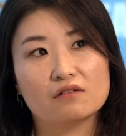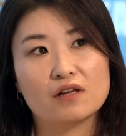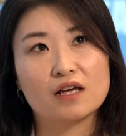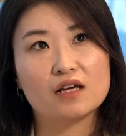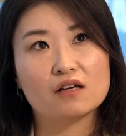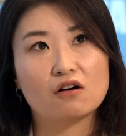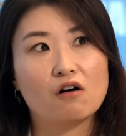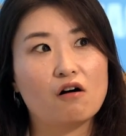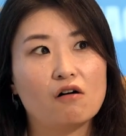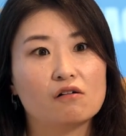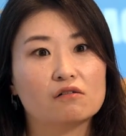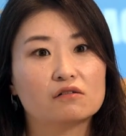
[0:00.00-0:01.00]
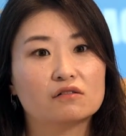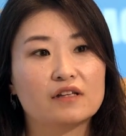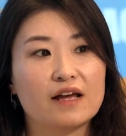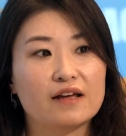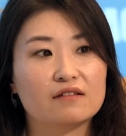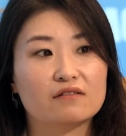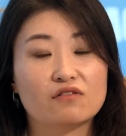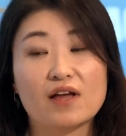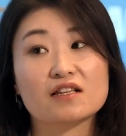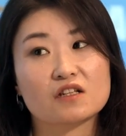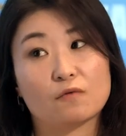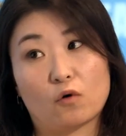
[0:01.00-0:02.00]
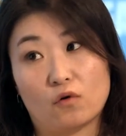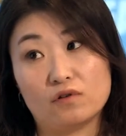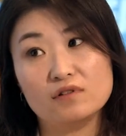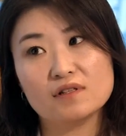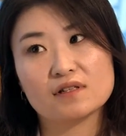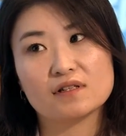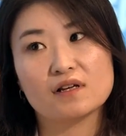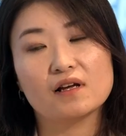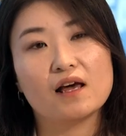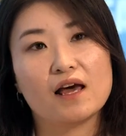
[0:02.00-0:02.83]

They call that task force,